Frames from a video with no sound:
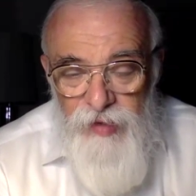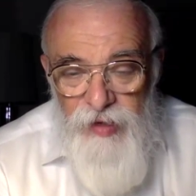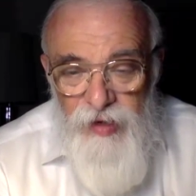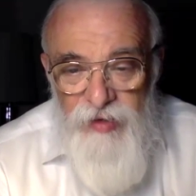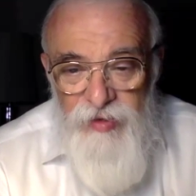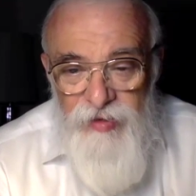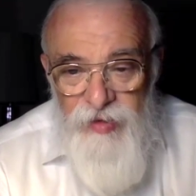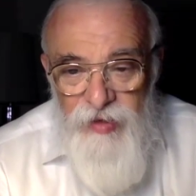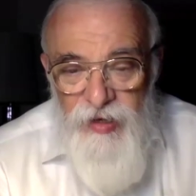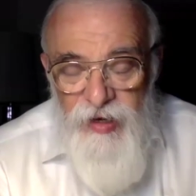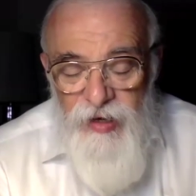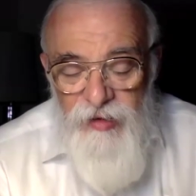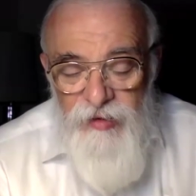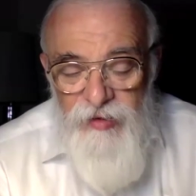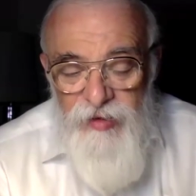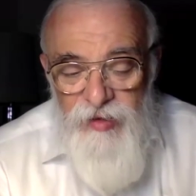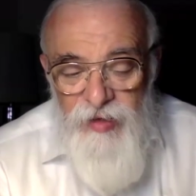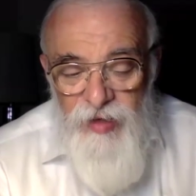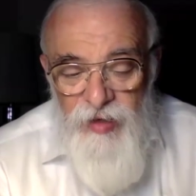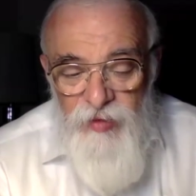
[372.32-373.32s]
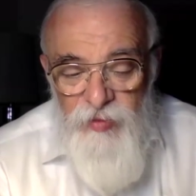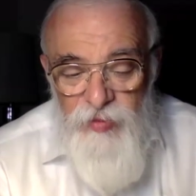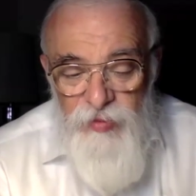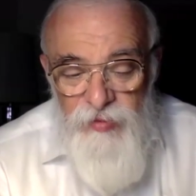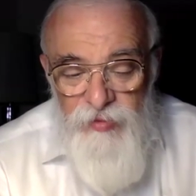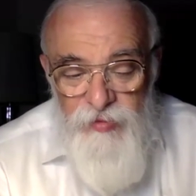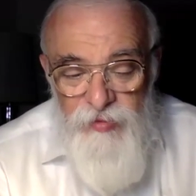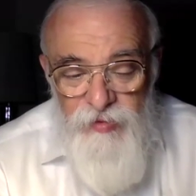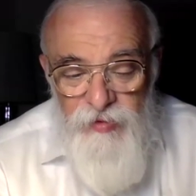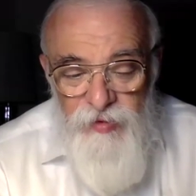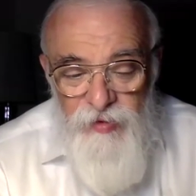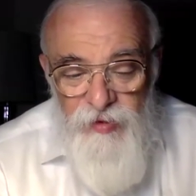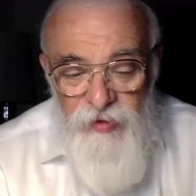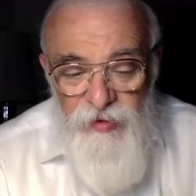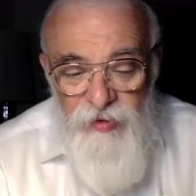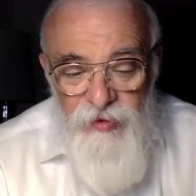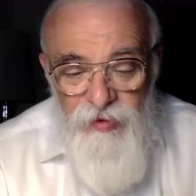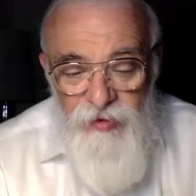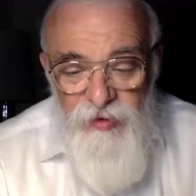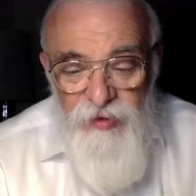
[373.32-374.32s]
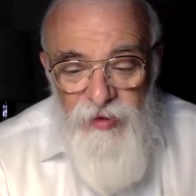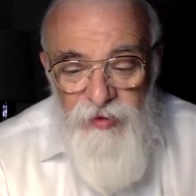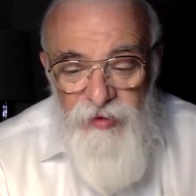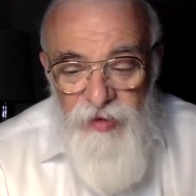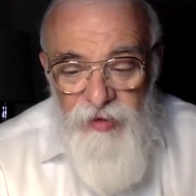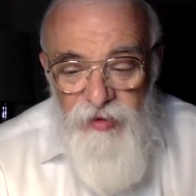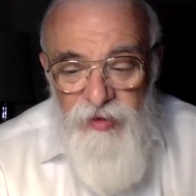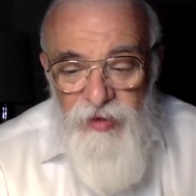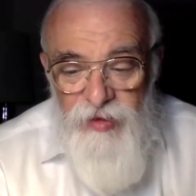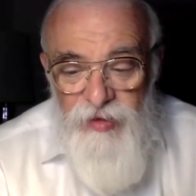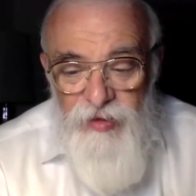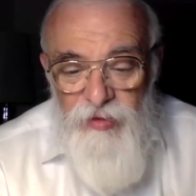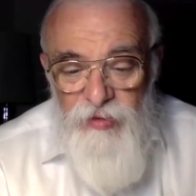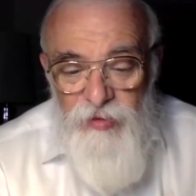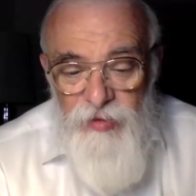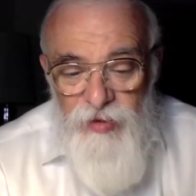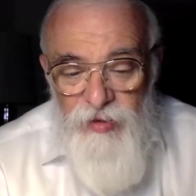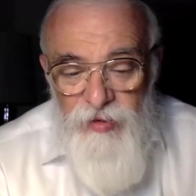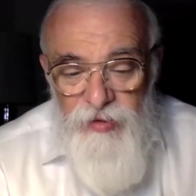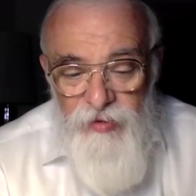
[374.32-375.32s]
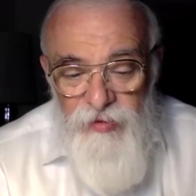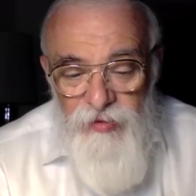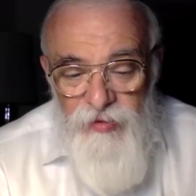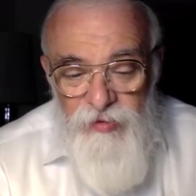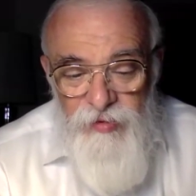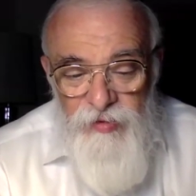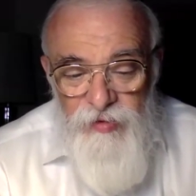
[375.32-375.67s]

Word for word: as they are disciples. And then there's unity.